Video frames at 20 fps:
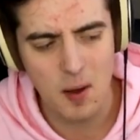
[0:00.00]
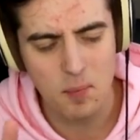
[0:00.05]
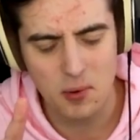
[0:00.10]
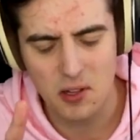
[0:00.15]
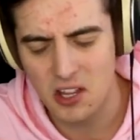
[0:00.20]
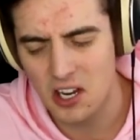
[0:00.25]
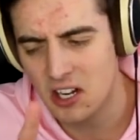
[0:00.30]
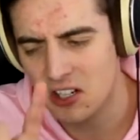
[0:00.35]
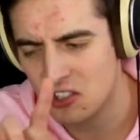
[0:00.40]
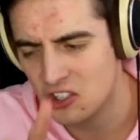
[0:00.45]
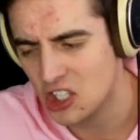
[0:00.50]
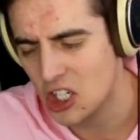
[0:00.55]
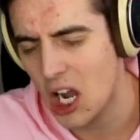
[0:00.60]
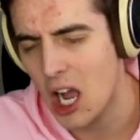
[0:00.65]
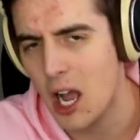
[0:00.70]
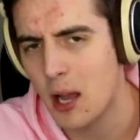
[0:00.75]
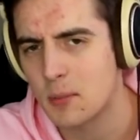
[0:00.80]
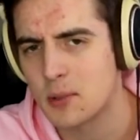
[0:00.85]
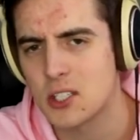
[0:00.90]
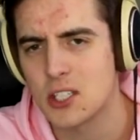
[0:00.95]
of their
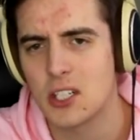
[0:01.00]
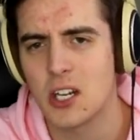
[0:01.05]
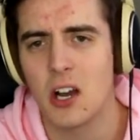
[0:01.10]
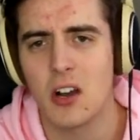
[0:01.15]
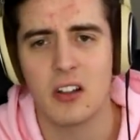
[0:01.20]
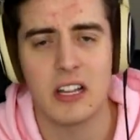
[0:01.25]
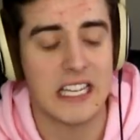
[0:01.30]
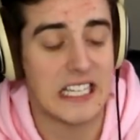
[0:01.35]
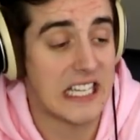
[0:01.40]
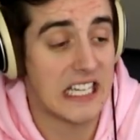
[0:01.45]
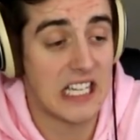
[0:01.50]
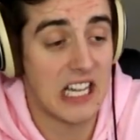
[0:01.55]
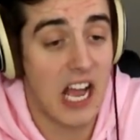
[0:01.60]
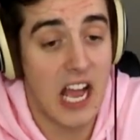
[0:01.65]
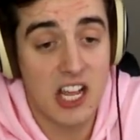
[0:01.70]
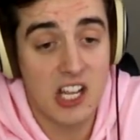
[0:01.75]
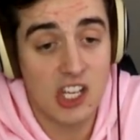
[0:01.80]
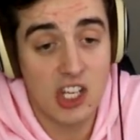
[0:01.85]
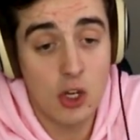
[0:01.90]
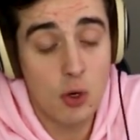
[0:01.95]
jobs, you know? Like,
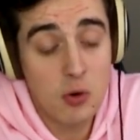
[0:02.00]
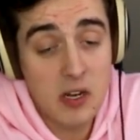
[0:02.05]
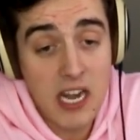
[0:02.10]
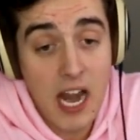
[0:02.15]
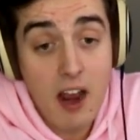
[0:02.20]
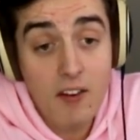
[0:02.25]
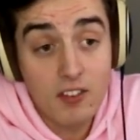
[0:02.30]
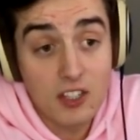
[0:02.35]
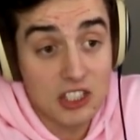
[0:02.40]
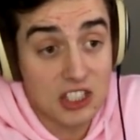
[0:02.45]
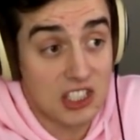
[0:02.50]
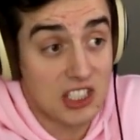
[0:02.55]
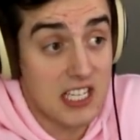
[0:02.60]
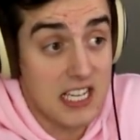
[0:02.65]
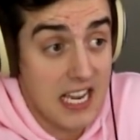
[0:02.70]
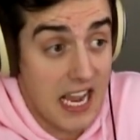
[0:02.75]
you never see